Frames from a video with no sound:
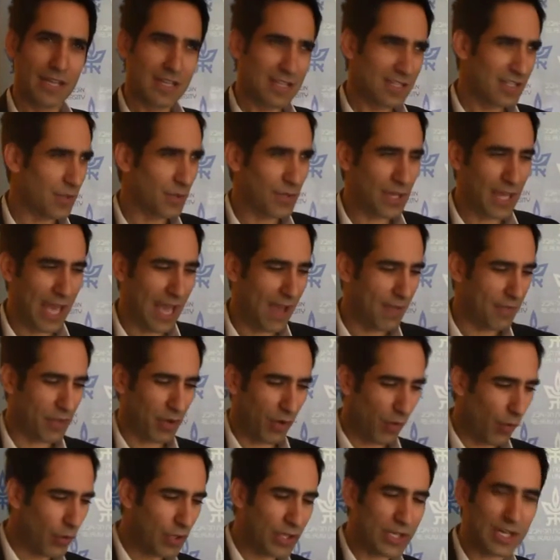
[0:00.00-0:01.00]
So you have the
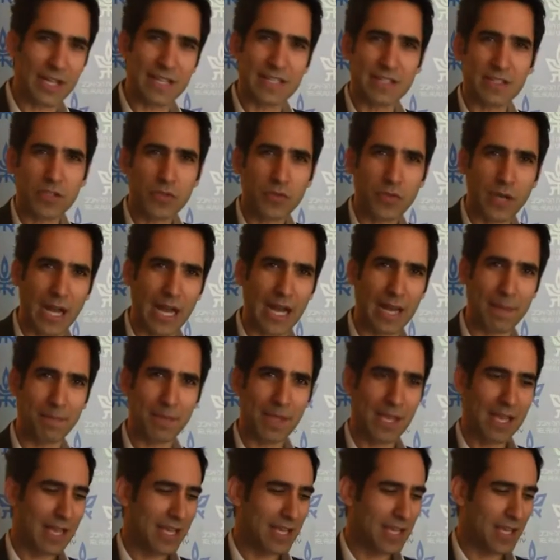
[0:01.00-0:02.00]
organized crime,
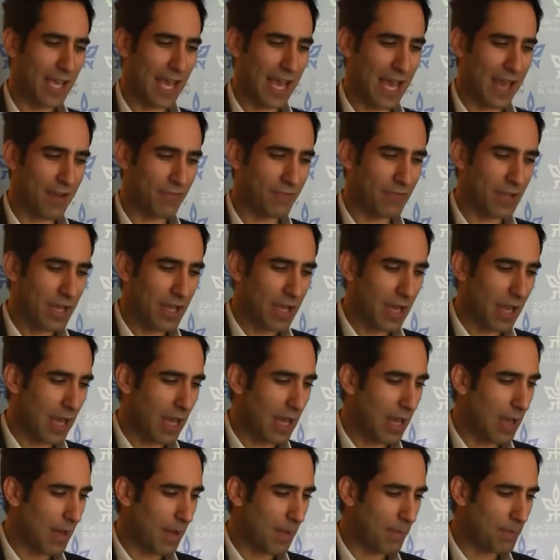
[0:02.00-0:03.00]
you have
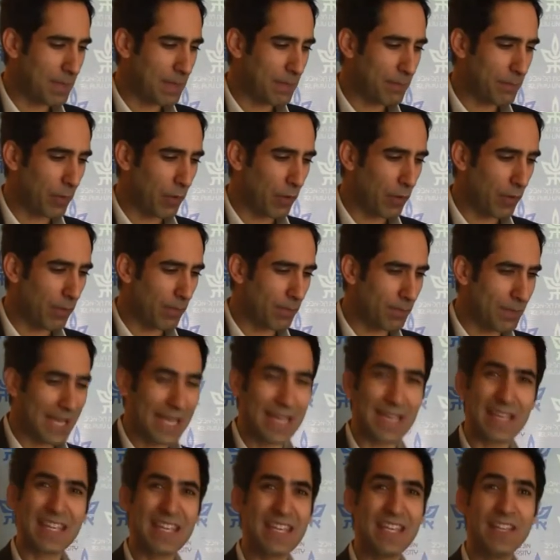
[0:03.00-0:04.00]
people
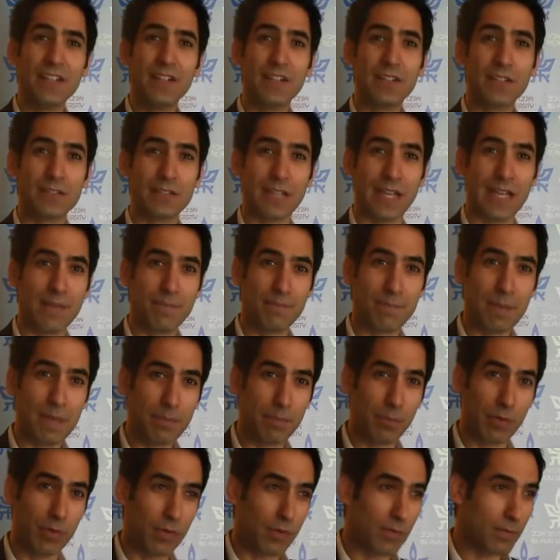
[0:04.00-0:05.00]
being killed and
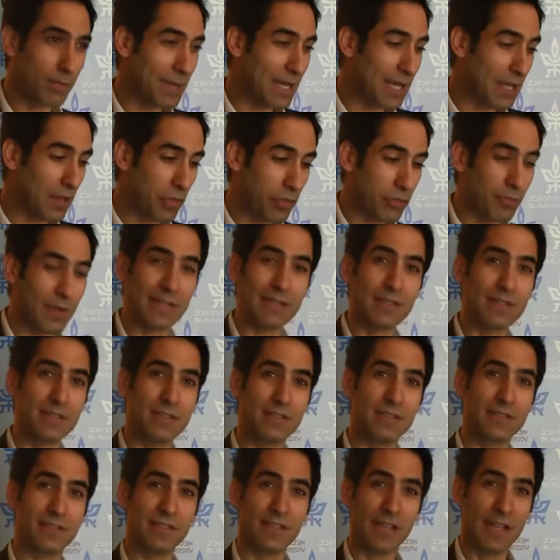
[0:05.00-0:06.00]
people being threatened,